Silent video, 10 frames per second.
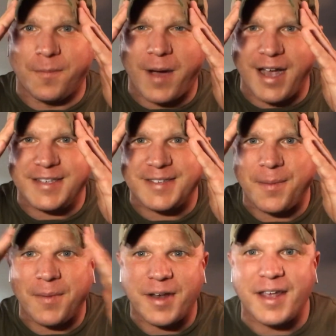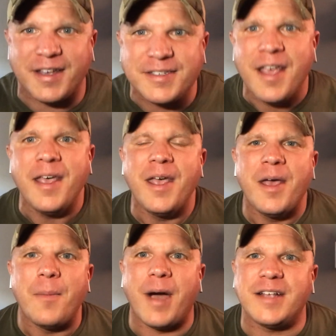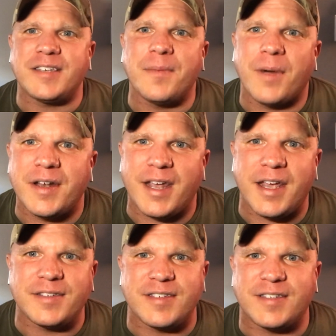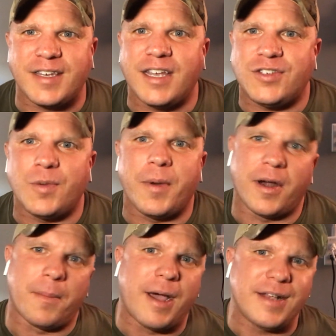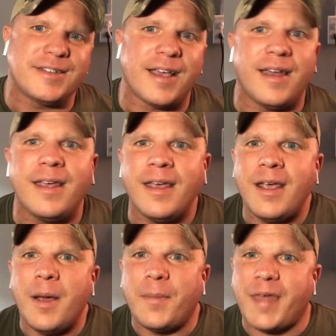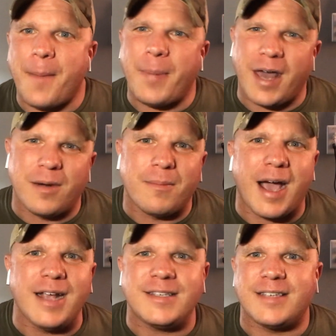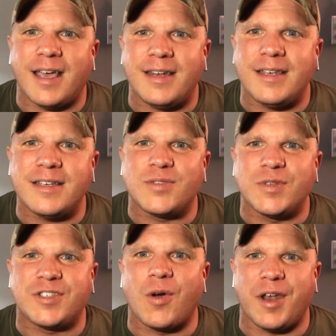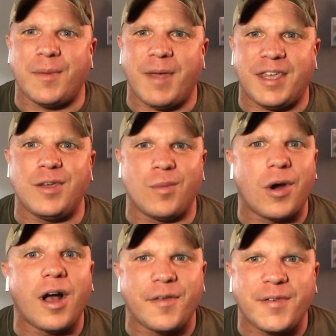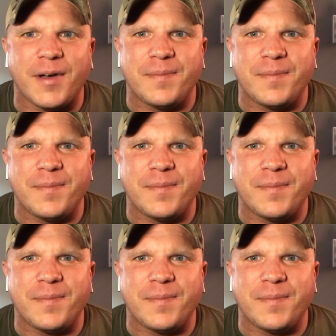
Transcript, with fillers: Mindset Mondays. Mindset Mondays is to get you a better mindset. But that better mindset is what's going to make you more alpha.